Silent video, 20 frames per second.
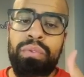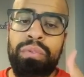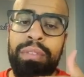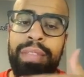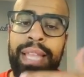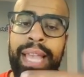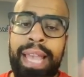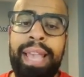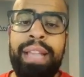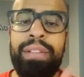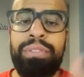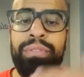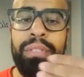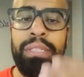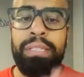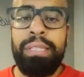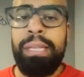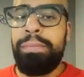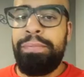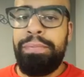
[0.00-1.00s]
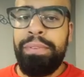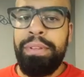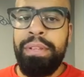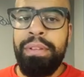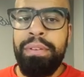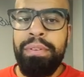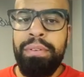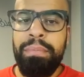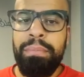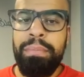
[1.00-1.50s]
that extra step for
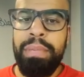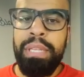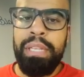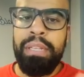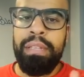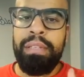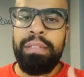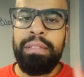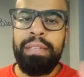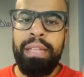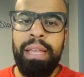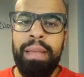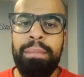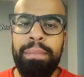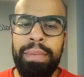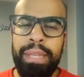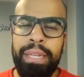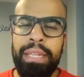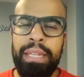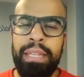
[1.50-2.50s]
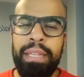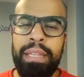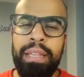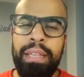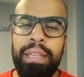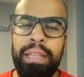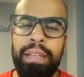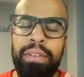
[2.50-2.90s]
you, because not many